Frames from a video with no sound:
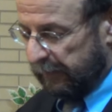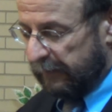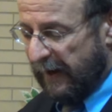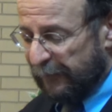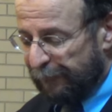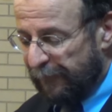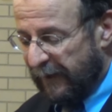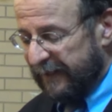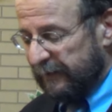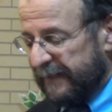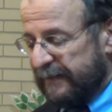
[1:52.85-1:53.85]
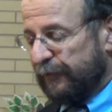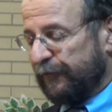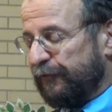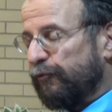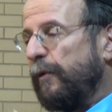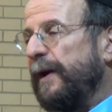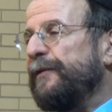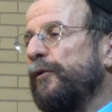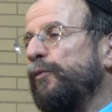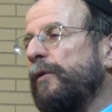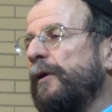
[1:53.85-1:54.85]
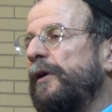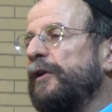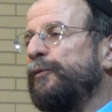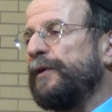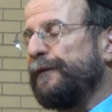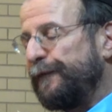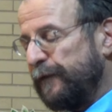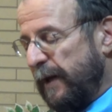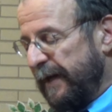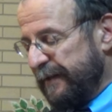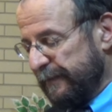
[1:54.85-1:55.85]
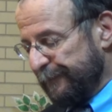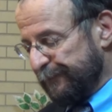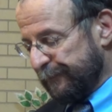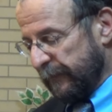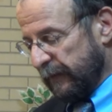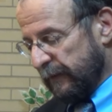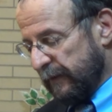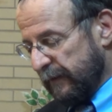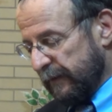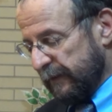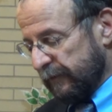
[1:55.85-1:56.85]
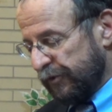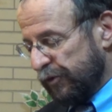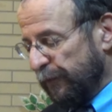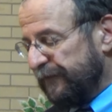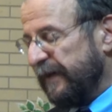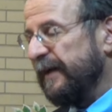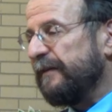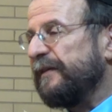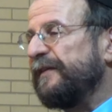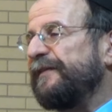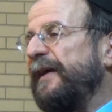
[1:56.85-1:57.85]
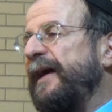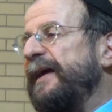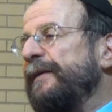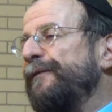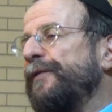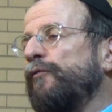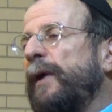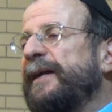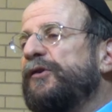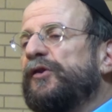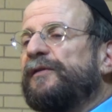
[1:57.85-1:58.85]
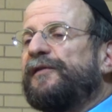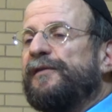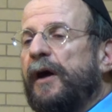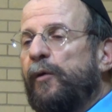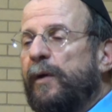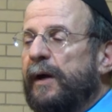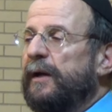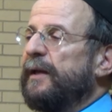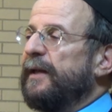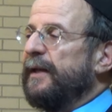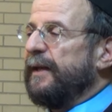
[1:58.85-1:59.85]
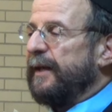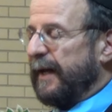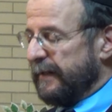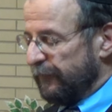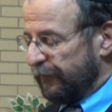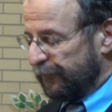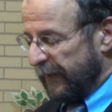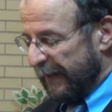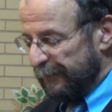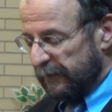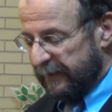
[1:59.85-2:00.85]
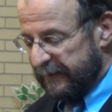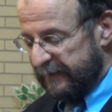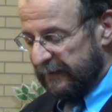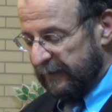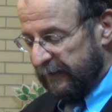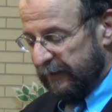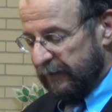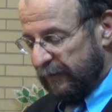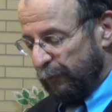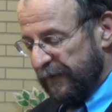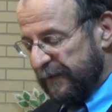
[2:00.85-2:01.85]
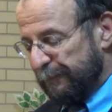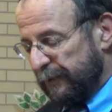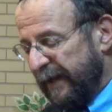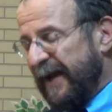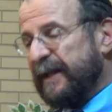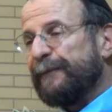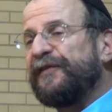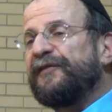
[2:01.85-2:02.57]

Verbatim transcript: God finally destroyed the world with a flood, choosing to save the righteous Noah and his family with the plan of